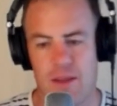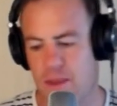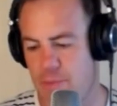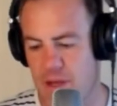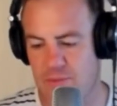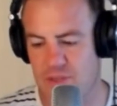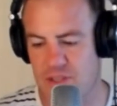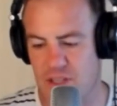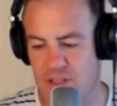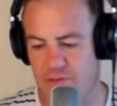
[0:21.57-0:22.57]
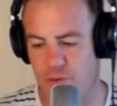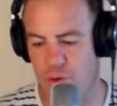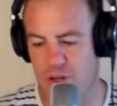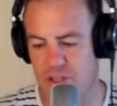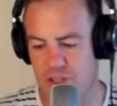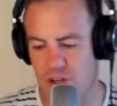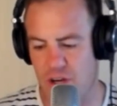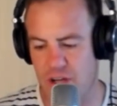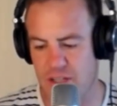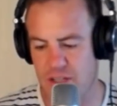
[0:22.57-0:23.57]
The beams are six and four each
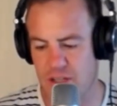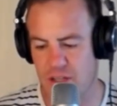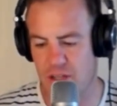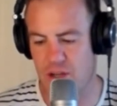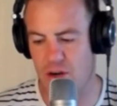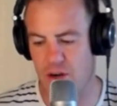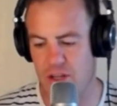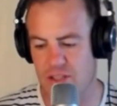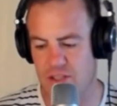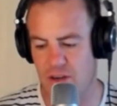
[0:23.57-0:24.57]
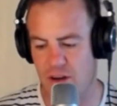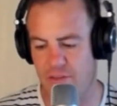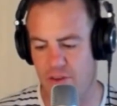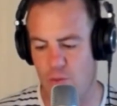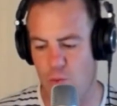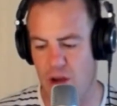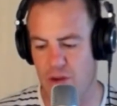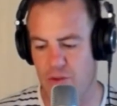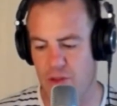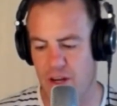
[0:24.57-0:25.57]
side. The coronets are eleven and one
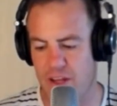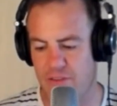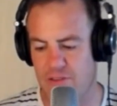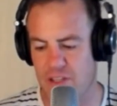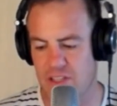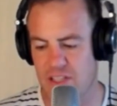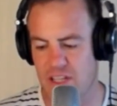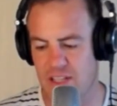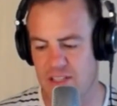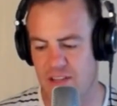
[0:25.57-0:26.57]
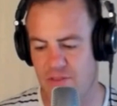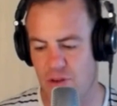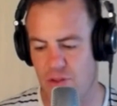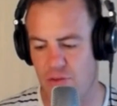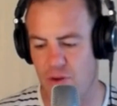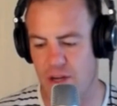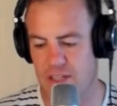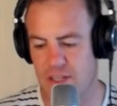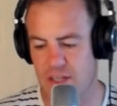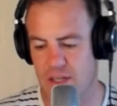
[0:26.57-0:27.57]
on the left and ten and seven on the
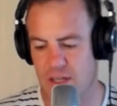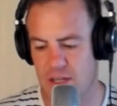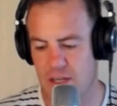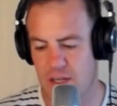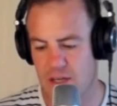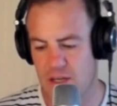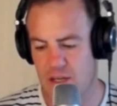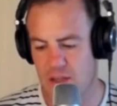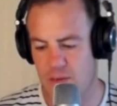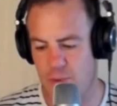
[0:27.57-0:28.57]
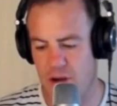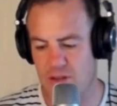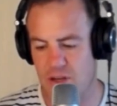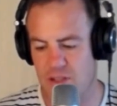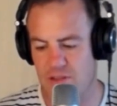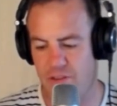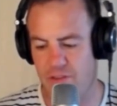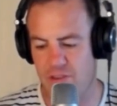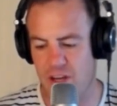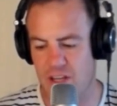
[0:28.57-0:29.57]
right. The brow tines are
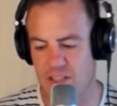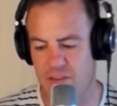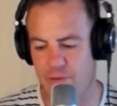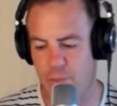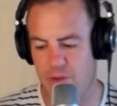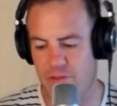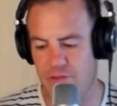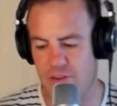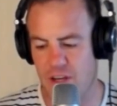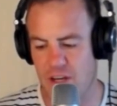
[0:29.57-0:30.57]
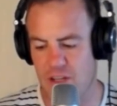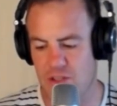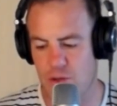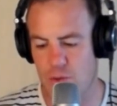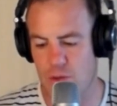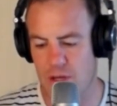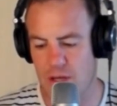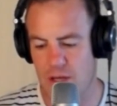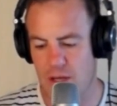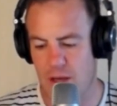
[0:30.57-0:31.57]
fifteen and seven by fifteen and two,
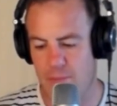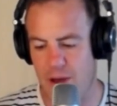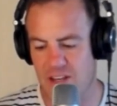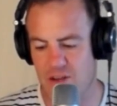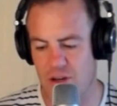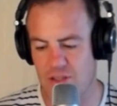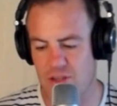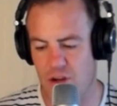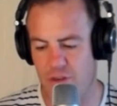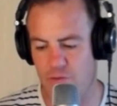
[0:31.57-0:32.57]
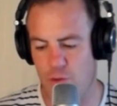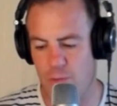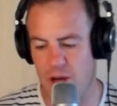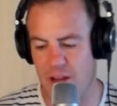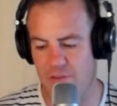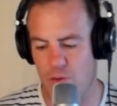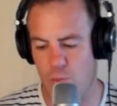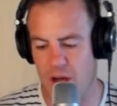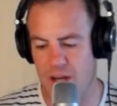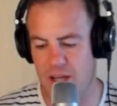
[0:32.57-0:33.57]
bay tines are nine and four by eleven and
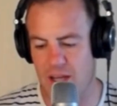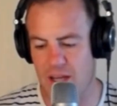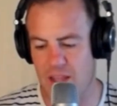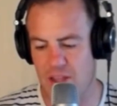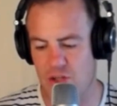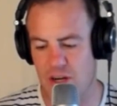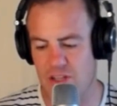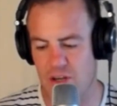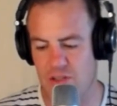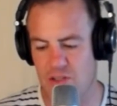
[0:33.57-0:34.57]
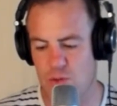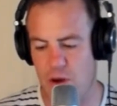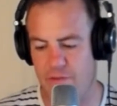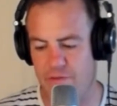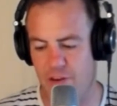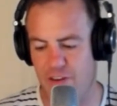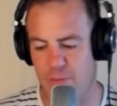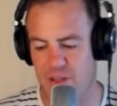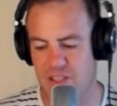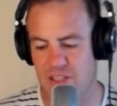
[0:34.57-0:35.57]
one, and the tray tines are twelve and five
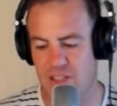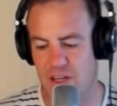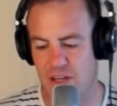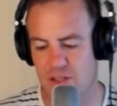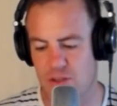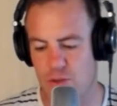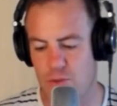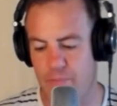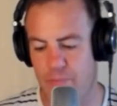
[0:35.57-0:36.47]
by sixteen and two.